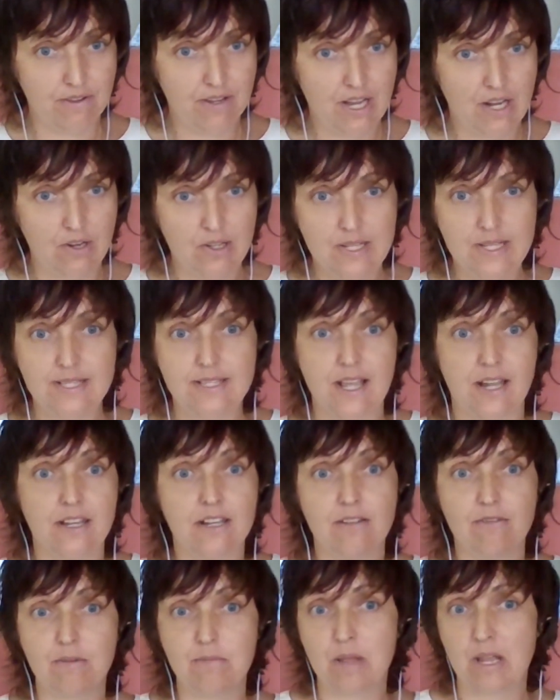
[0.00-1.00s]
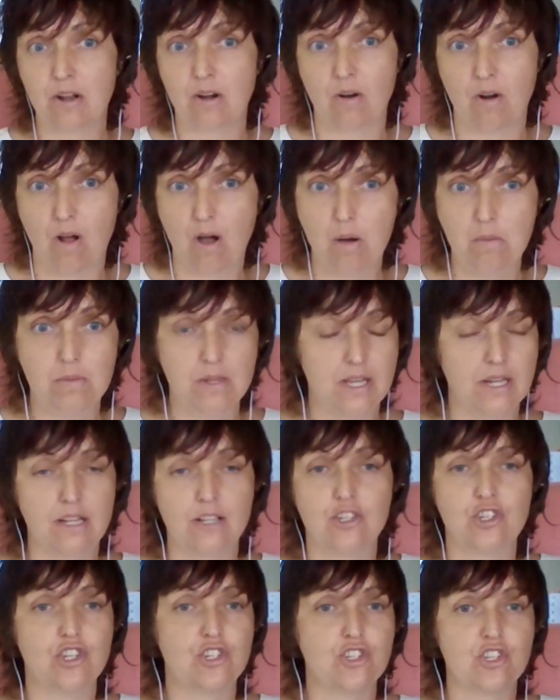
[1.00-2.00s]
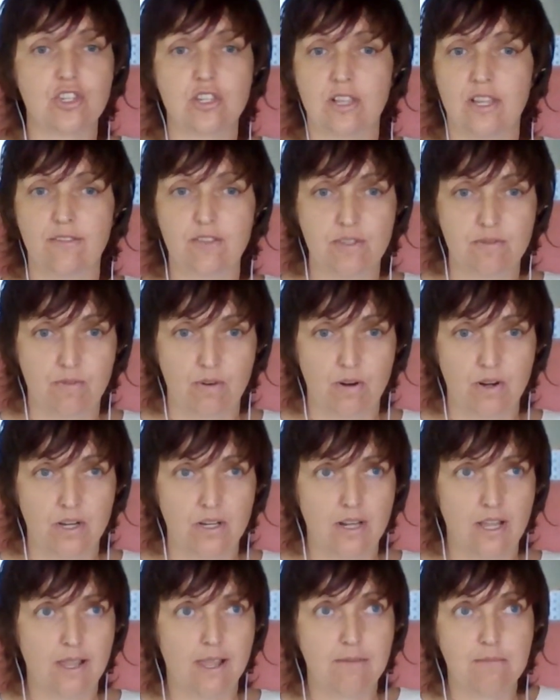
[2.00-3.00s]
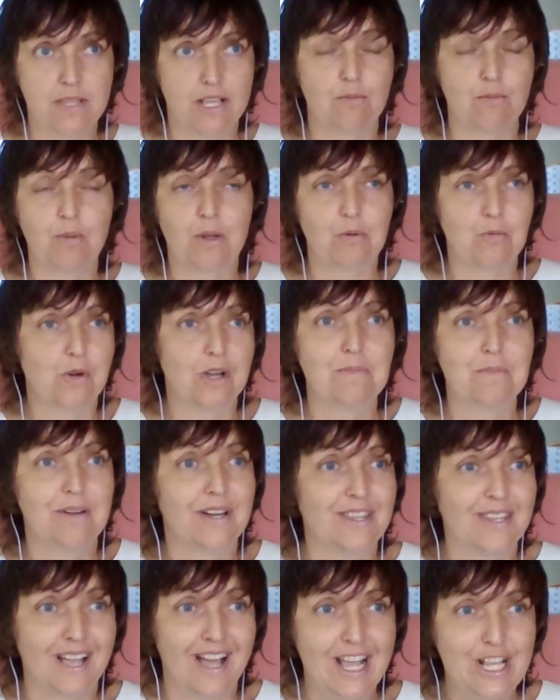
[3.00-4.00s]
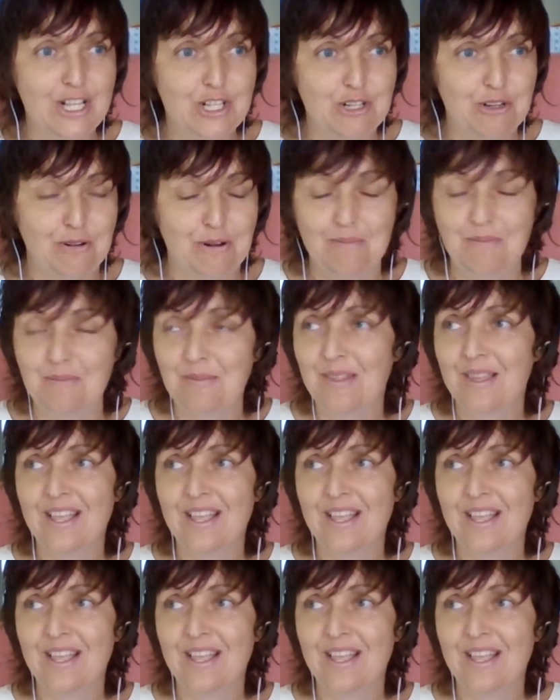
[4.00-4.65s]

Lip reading: And on Sunday we make her omelet and she just lives for it. And I'm like, but what about the ice cream?